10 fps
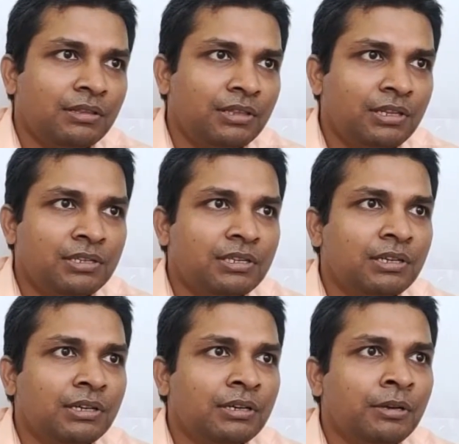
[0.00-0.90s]
this
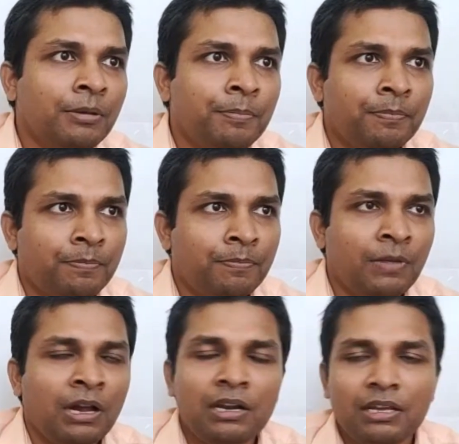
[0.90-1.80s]
uh,
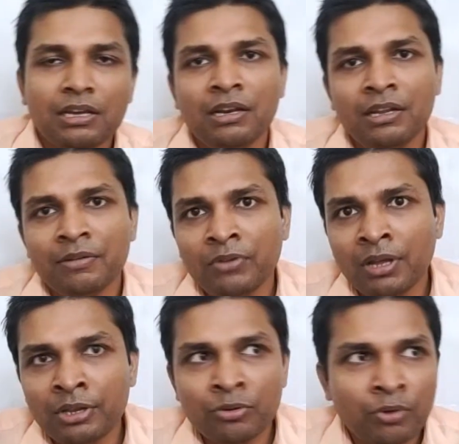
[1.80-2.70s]
article where
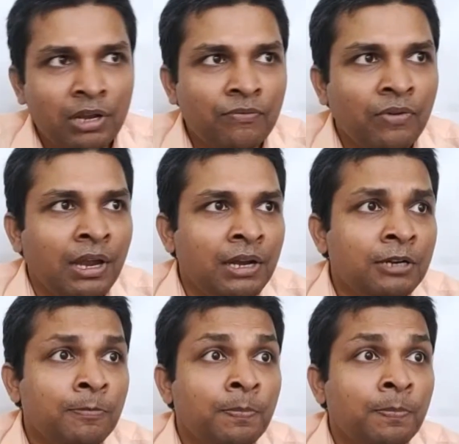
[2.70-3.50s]
you can find